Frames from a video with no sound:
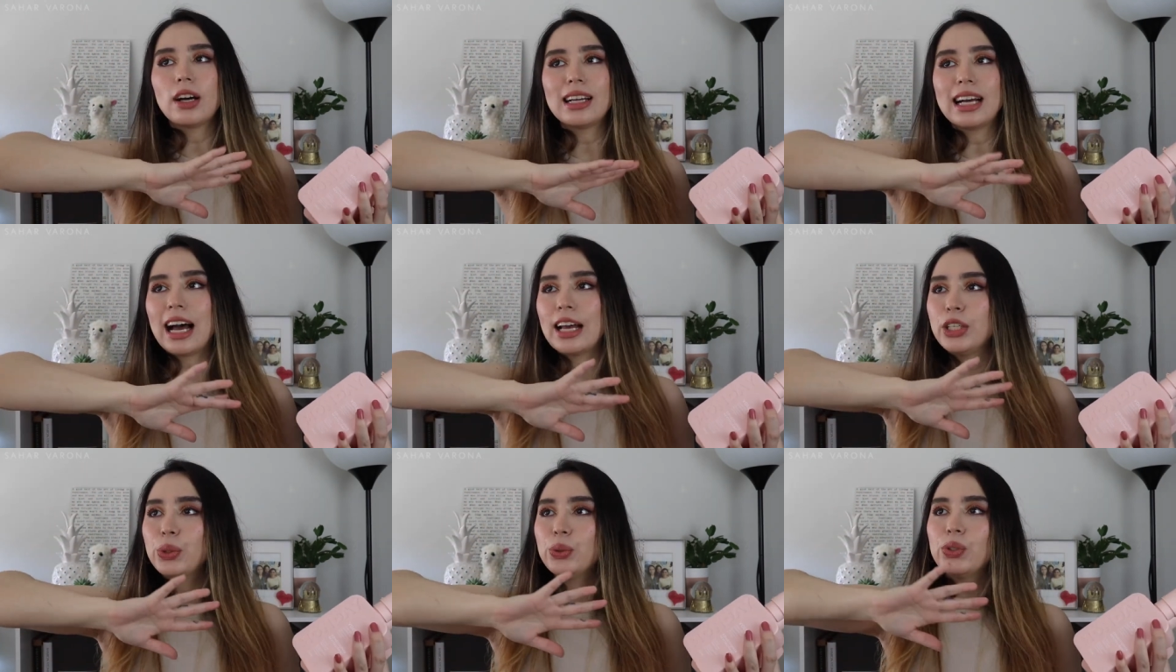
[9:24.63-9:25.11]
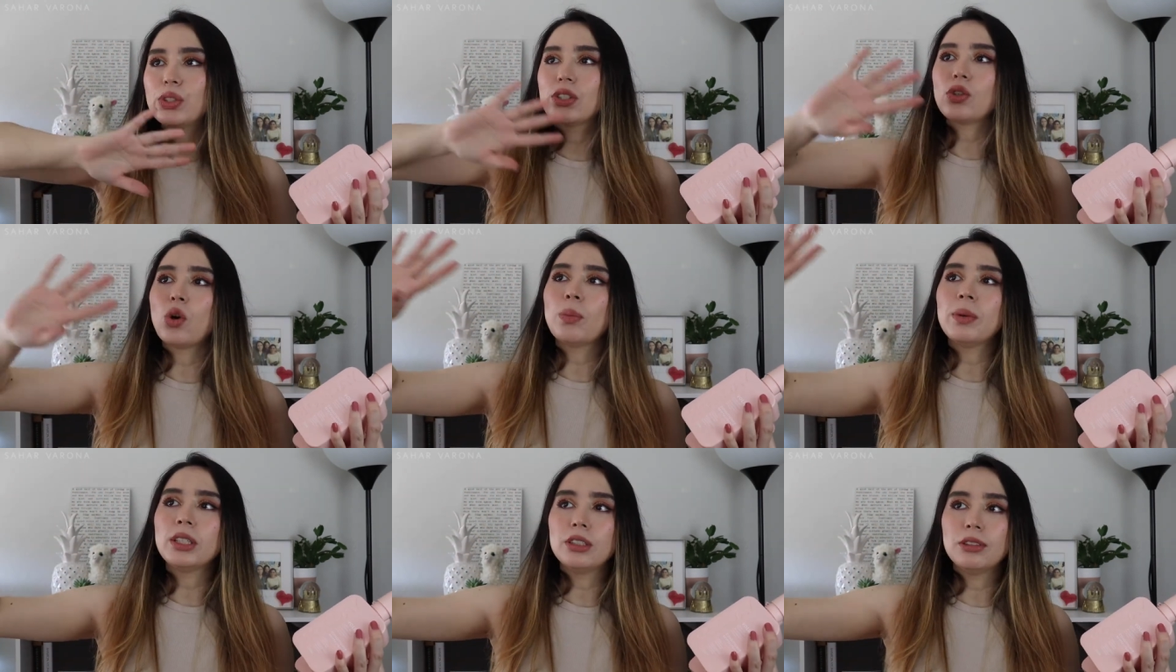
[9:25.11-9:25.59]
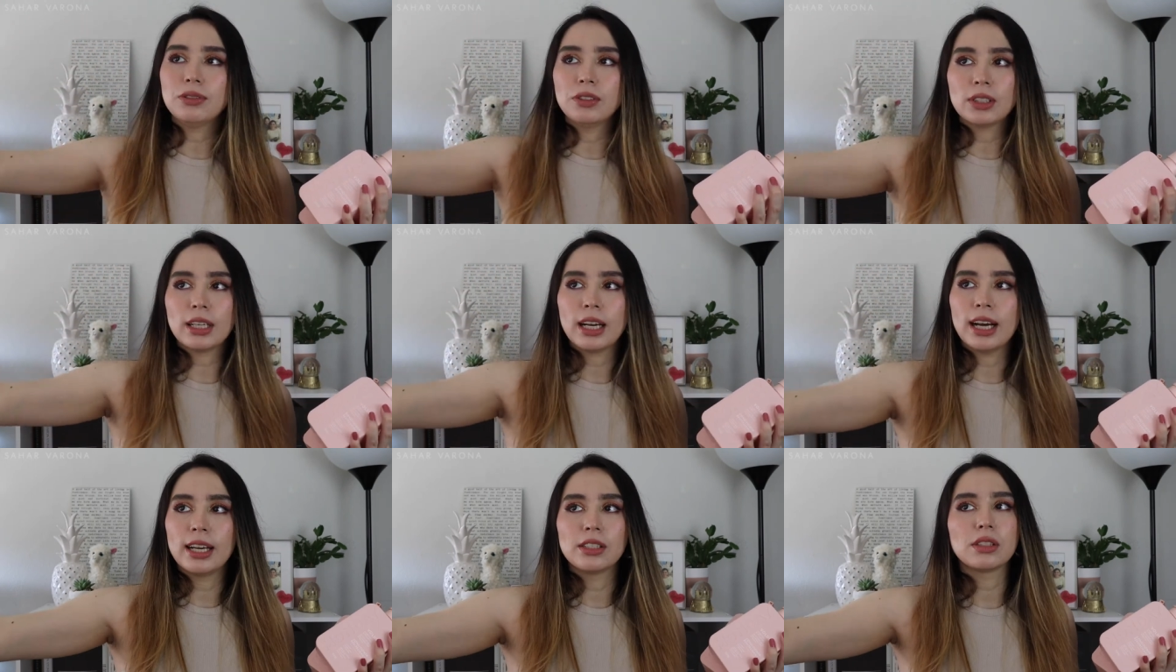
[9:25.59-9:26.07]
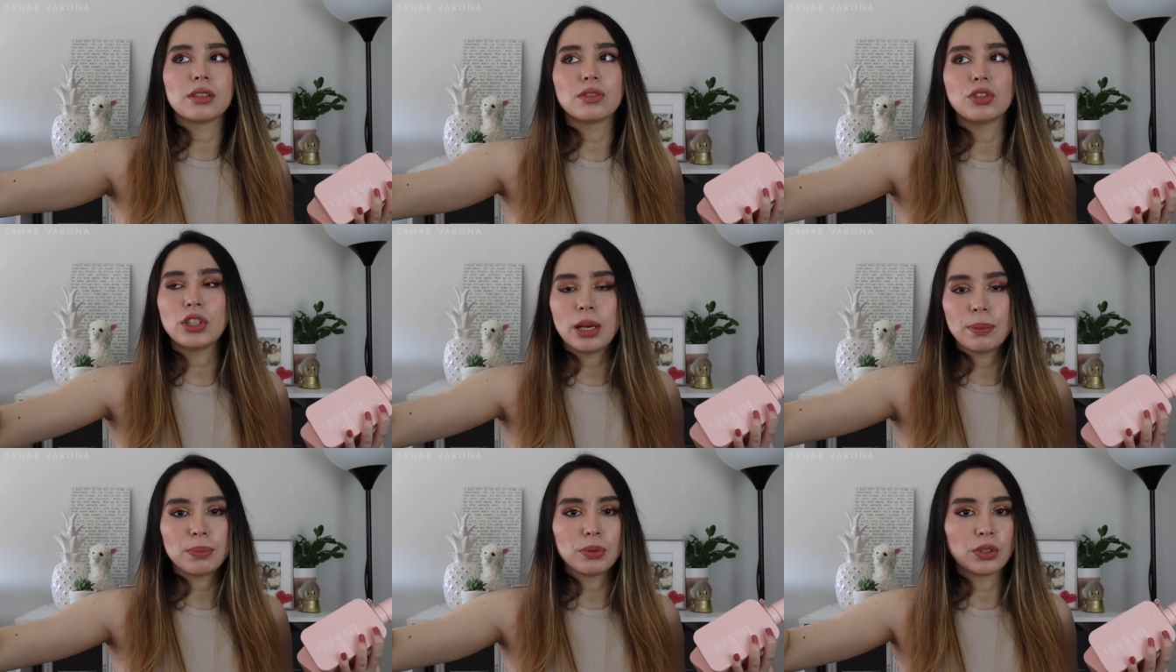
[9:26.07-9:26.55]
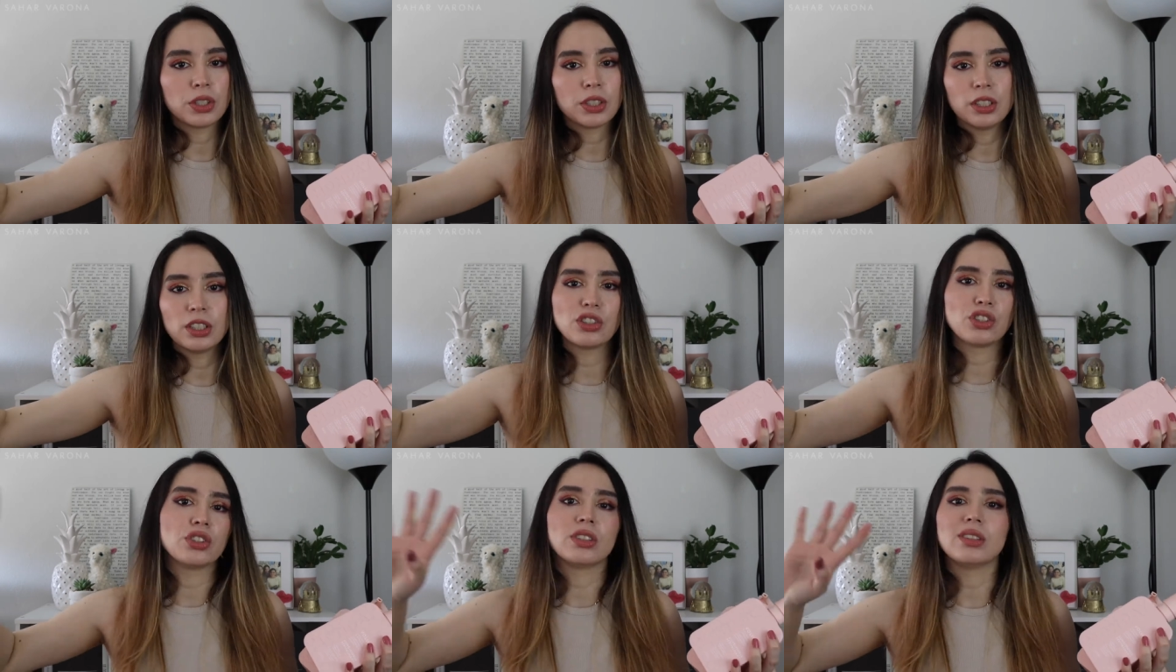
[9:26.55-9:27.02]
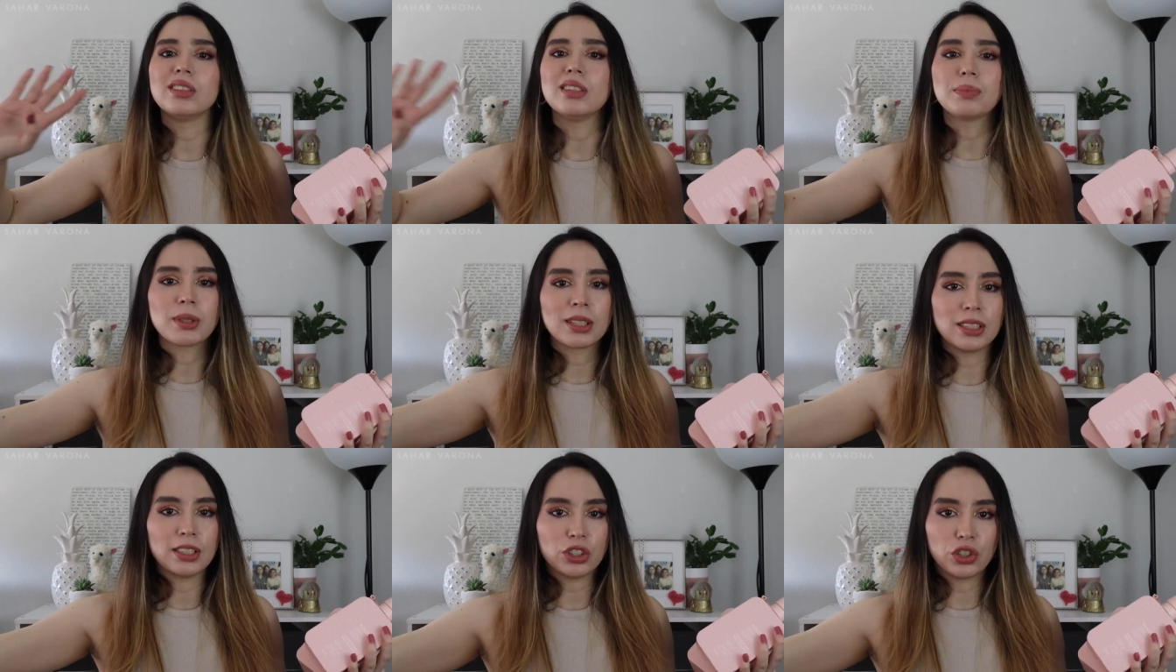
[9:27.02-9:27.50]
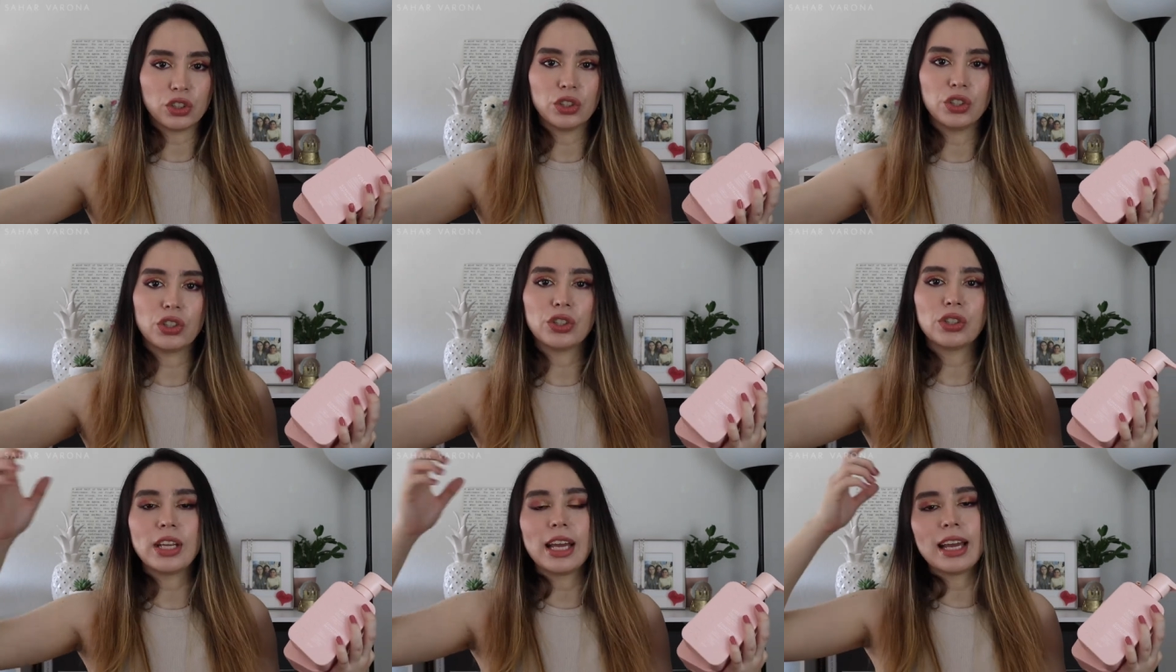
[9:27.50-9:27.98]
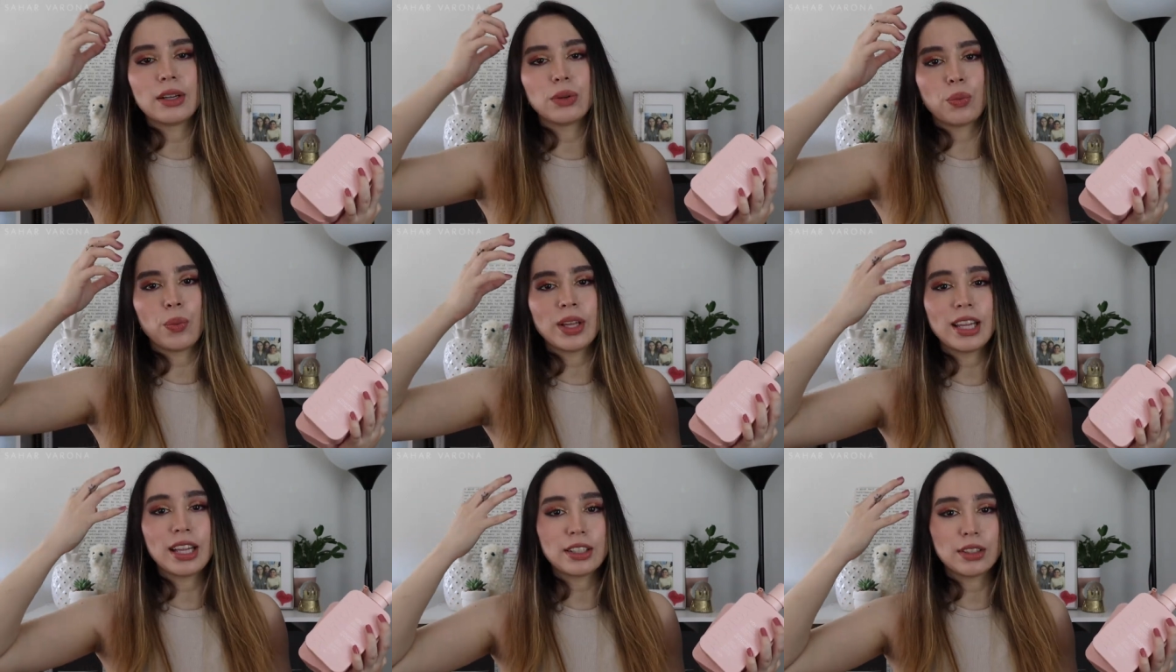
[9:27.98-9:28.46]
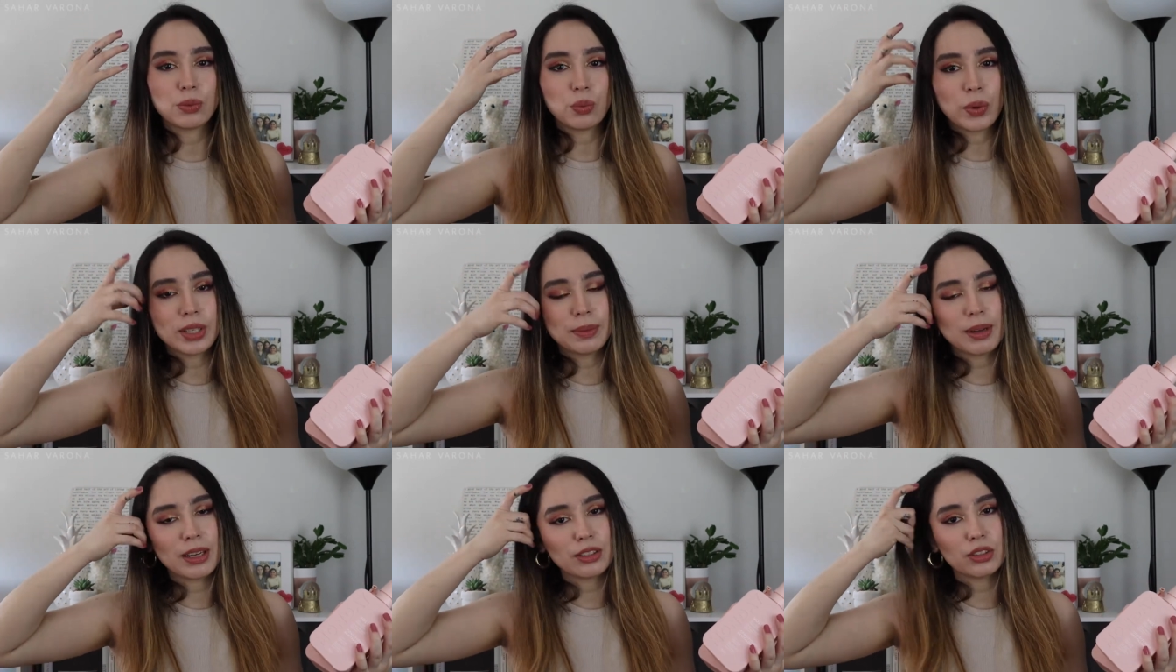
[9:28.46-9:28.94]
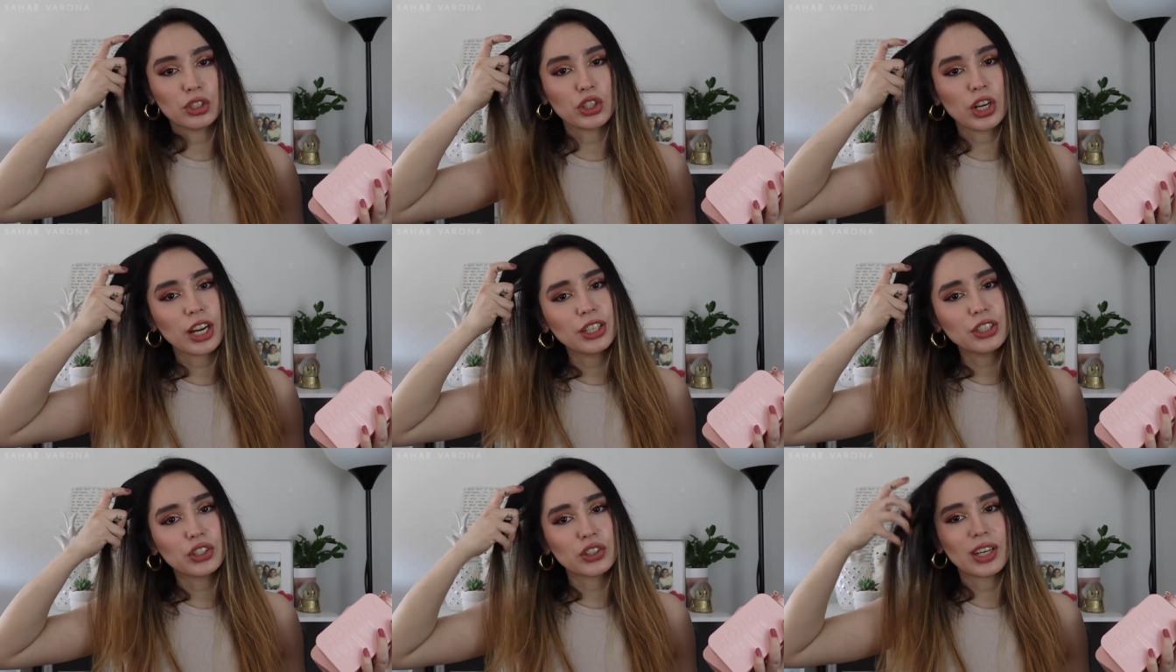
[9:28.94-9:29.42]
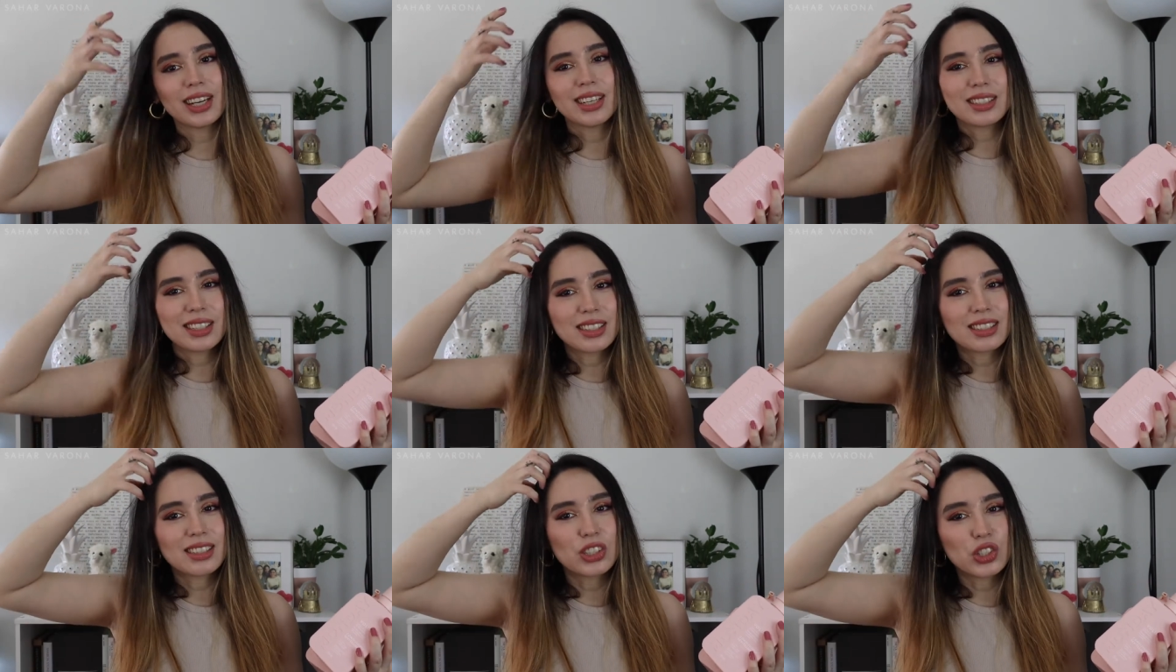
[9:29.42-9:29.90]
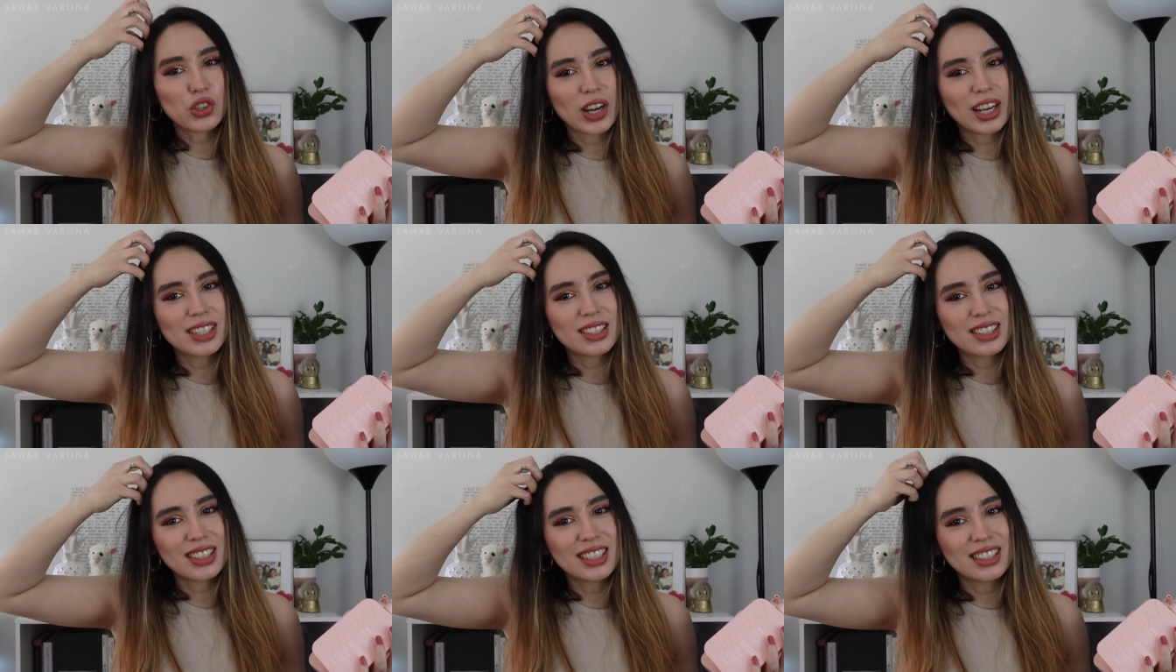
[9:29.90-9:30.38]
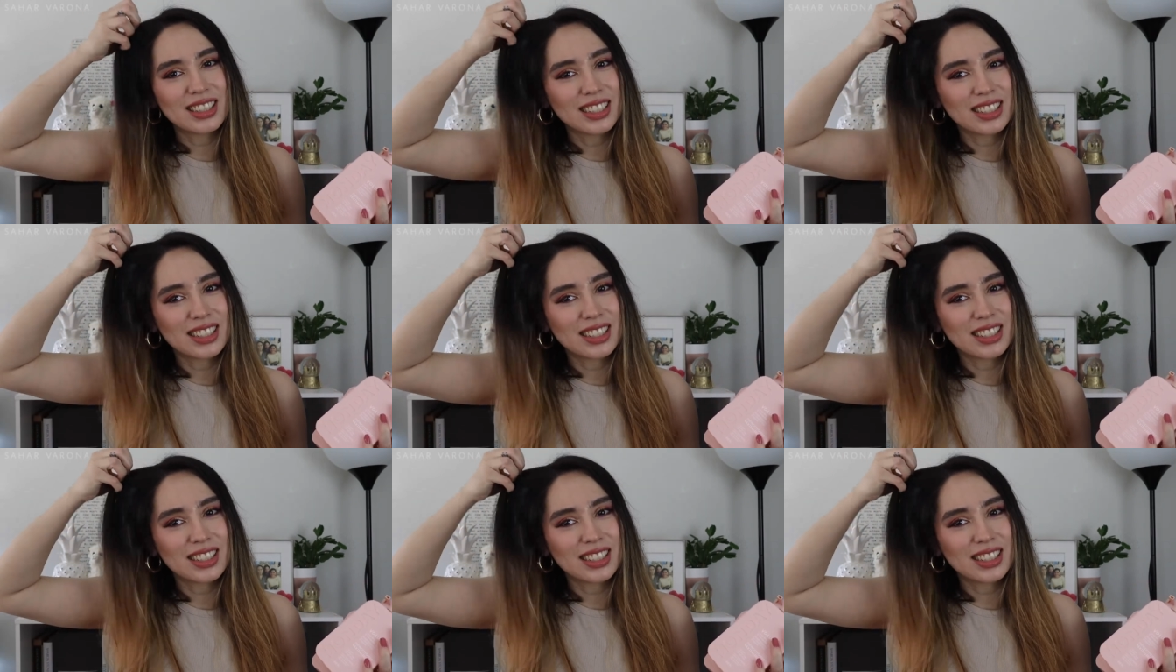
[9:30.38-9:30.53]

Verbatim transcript: I use so many different kinds of shampoo and conditioner, deep conditioners. And when it when my hair dries, it dries in